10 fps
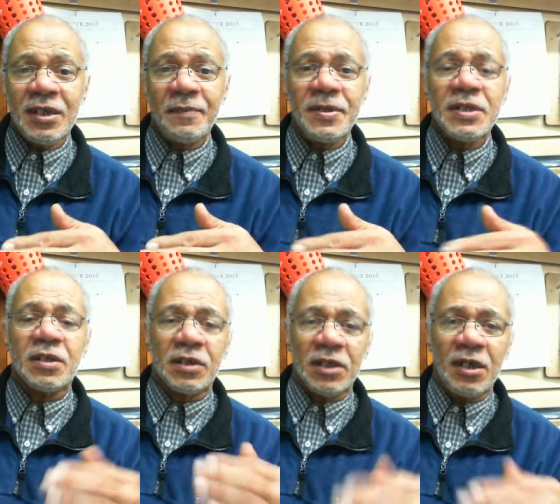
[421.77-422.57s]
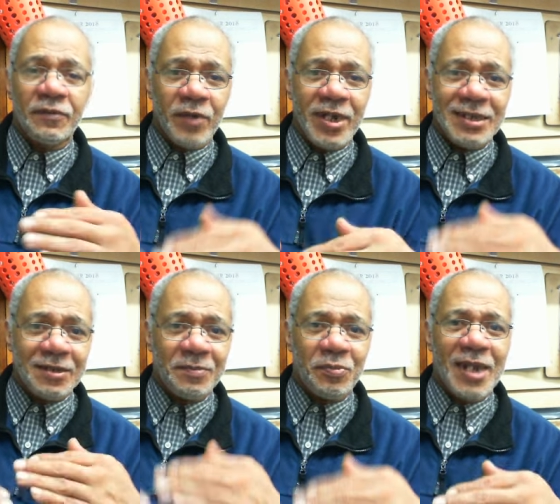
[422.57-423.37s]
companies love
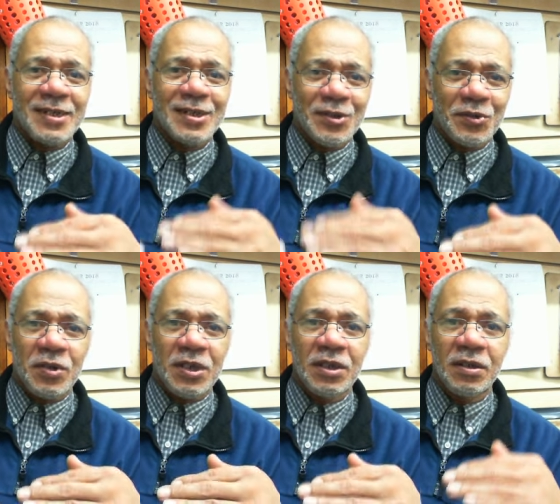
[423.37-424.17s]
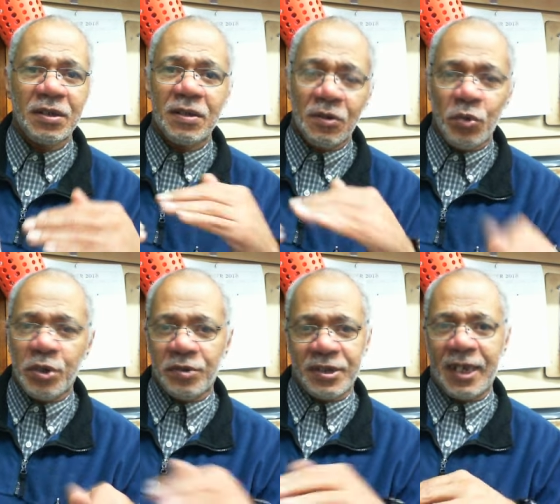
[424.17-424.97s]
raising the prices during the
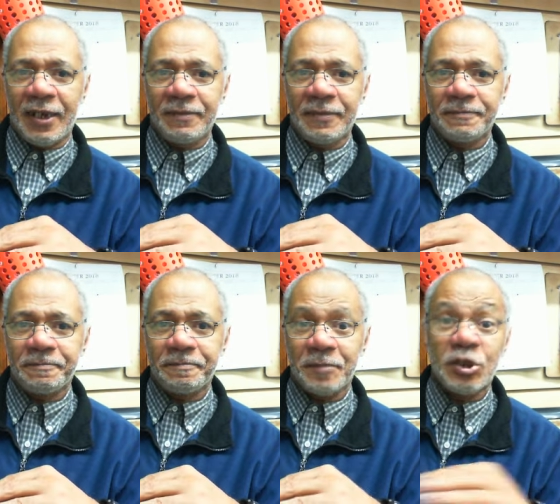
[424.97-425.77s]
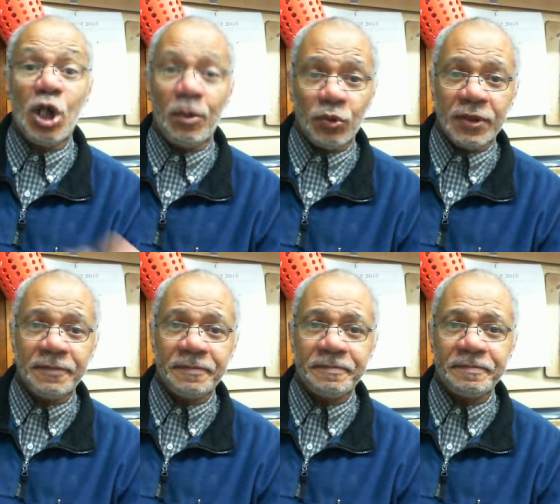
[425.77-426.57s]
wintertime. Doubled.
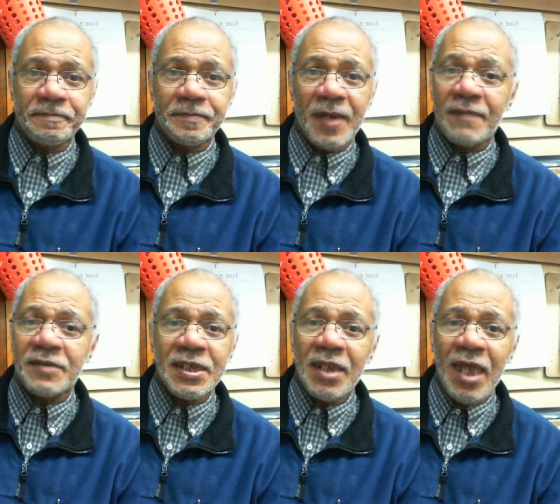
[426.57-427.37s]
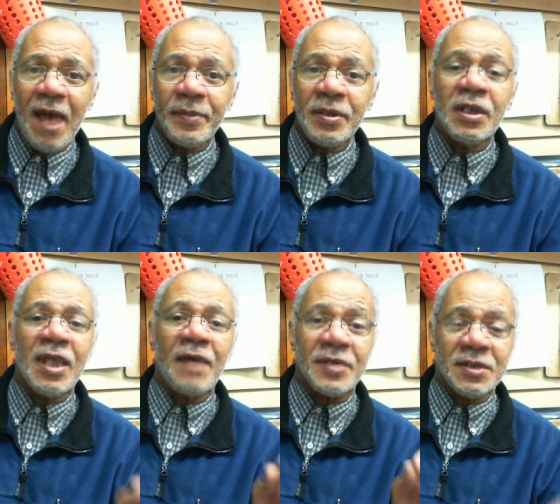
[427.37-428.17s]
I've seen it happen
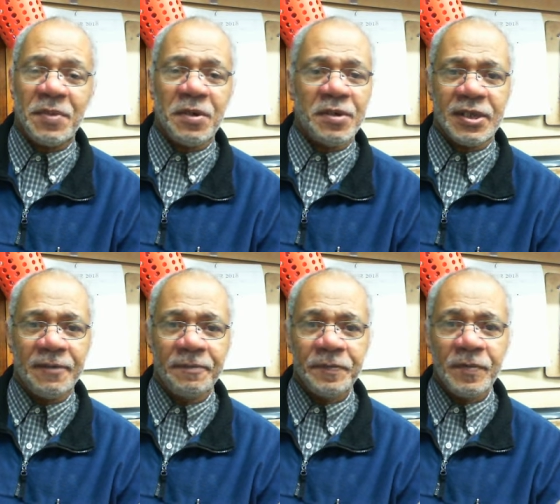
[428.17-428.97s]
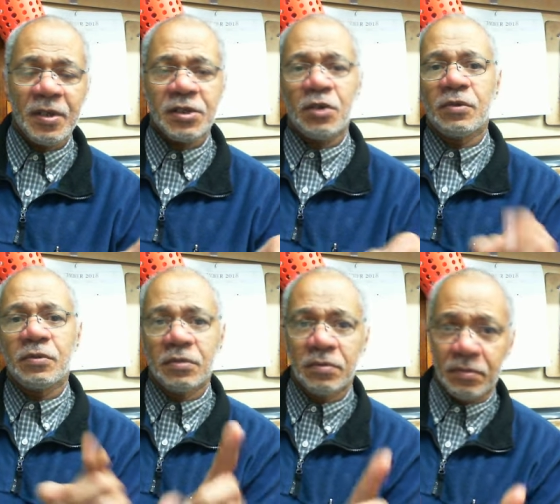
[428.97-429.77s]
and I've experienced it.
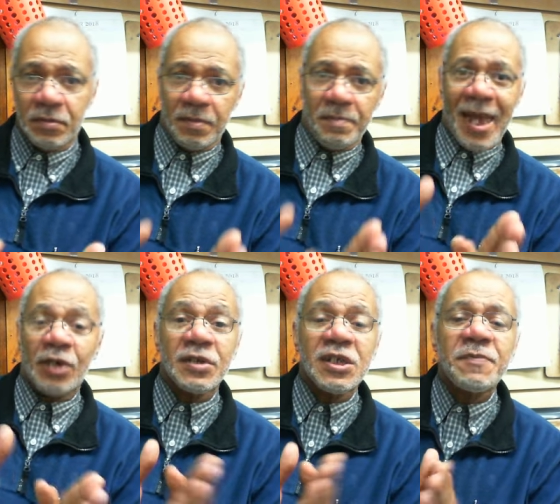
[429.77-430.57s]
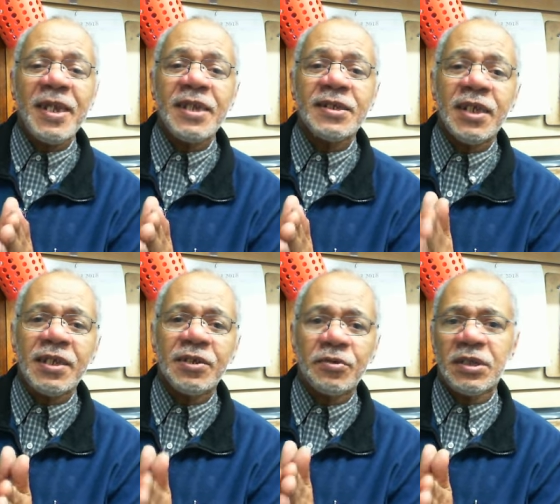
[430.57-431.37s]
So, back on the space
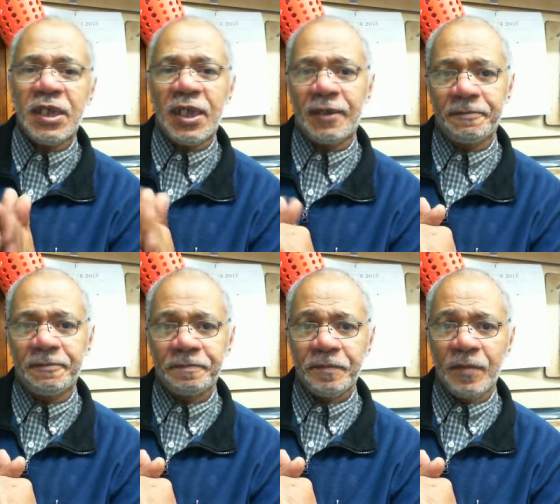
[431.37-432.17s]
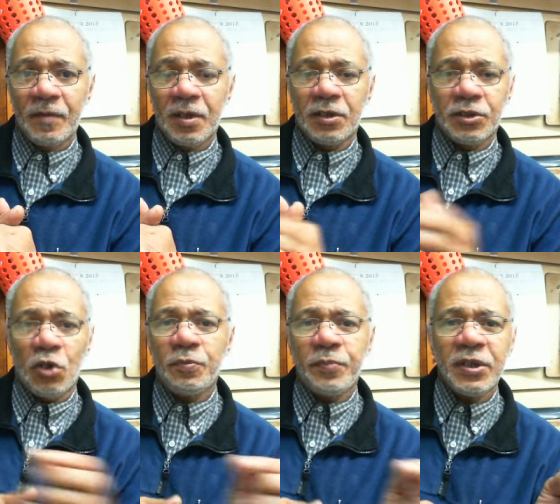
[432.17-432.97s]
heater again.
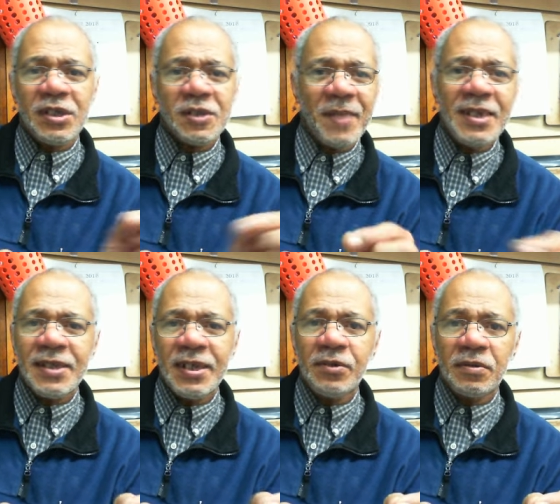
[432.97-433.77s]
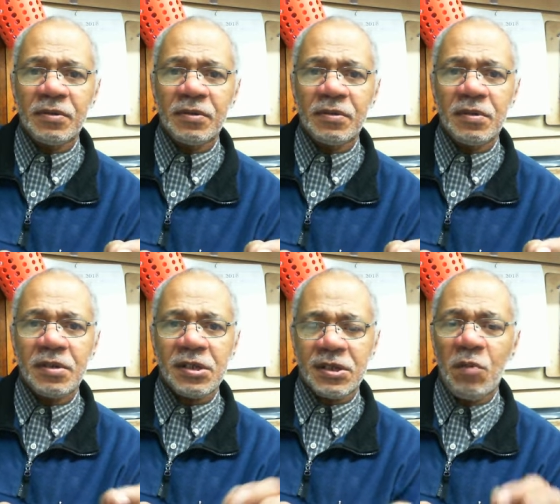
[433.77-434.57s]
Don't put a space heater
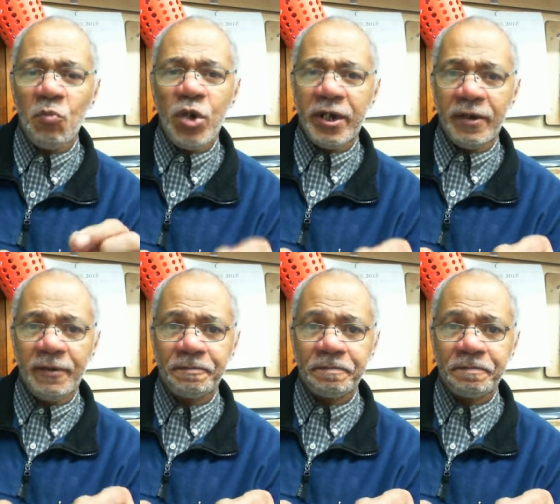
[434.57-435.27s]
somewhere